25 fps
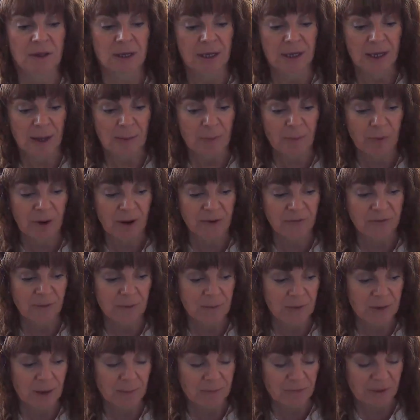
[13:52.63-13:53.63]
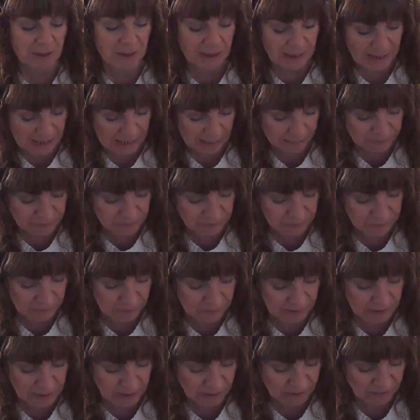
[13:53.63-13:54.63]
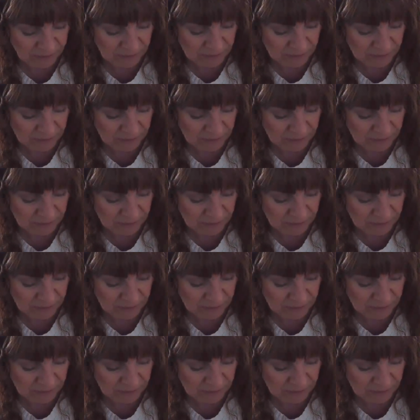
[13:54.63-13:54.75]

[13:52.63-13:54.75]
that I bought from them that I absolutely love,